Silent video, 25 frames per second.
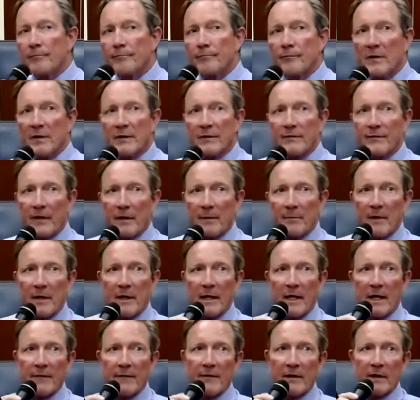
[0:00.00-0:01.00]
If
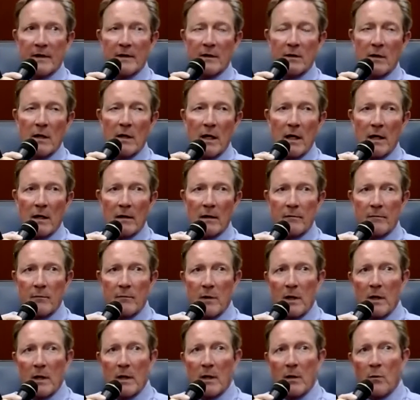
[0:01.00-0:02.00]
anybody have any,
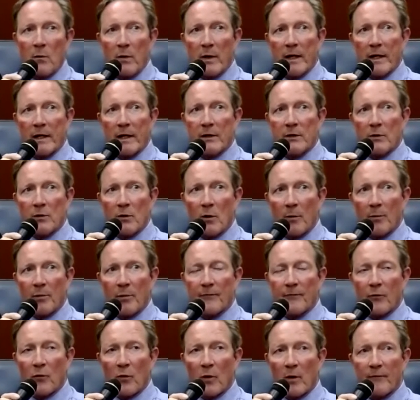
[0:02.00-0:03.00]
we can do an
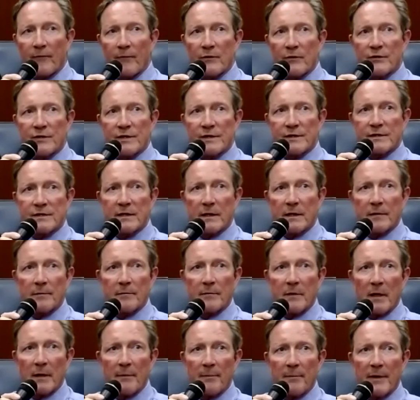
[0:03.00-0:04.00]
open forum for just
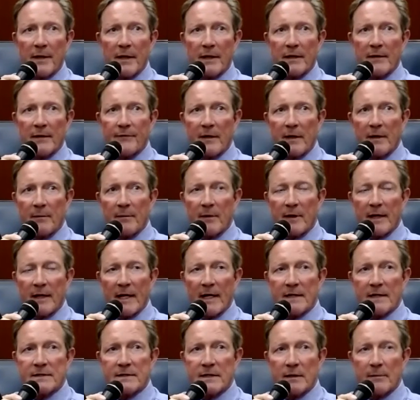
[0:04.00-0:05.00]
a bit. If anybody
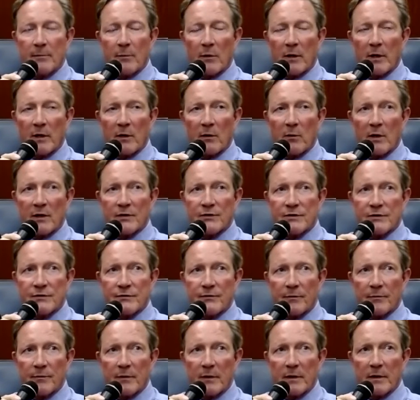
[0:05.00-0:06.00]
has any burning questions
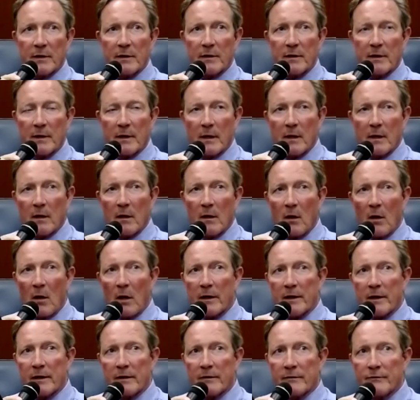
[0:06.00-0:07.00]
from the
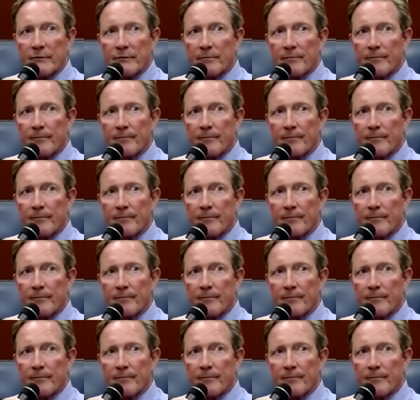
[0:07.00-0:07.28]
audience.